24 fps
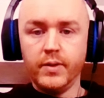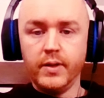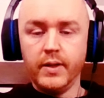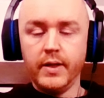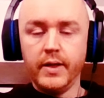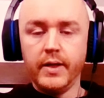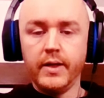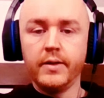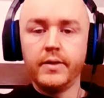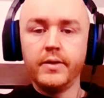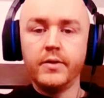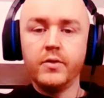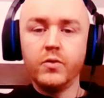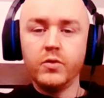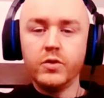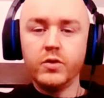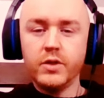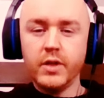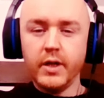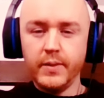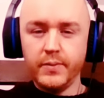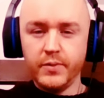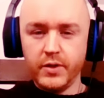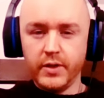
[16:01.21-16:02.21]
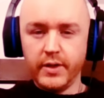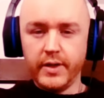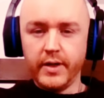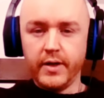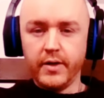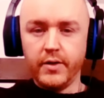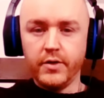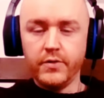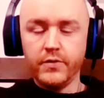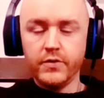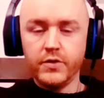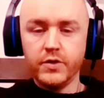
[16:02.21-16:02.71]
play, those types of
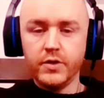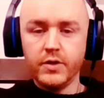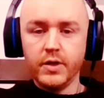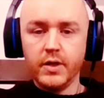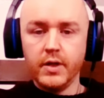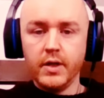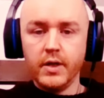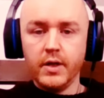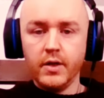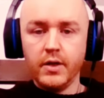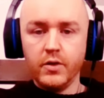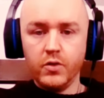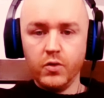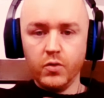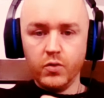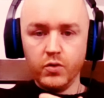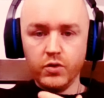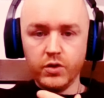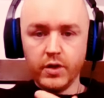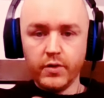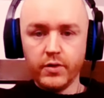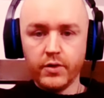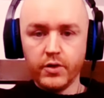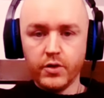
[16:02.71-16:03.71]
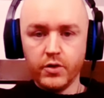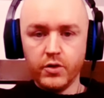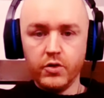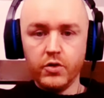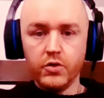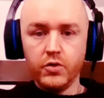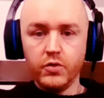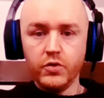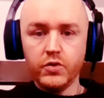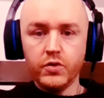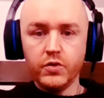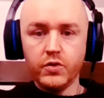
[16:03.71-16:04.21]
narratives, those are
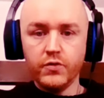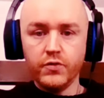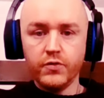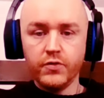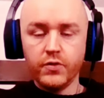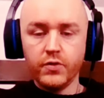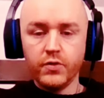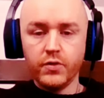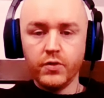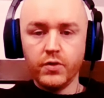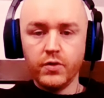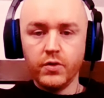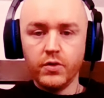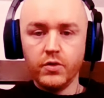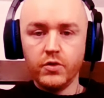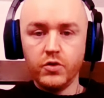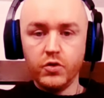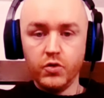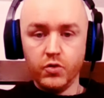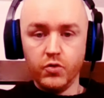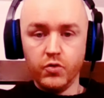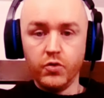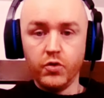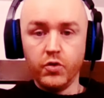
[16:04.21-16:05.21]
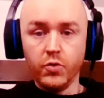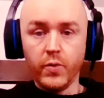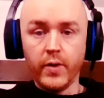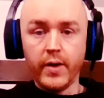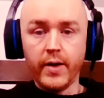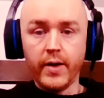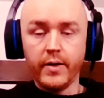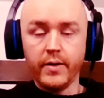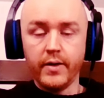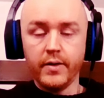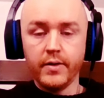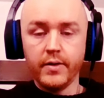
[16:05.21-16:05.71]
conducive to who you
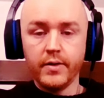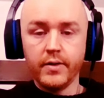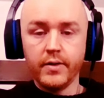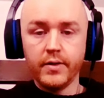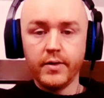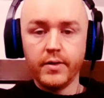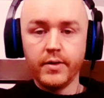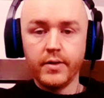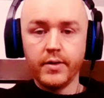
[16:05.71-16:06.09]
are.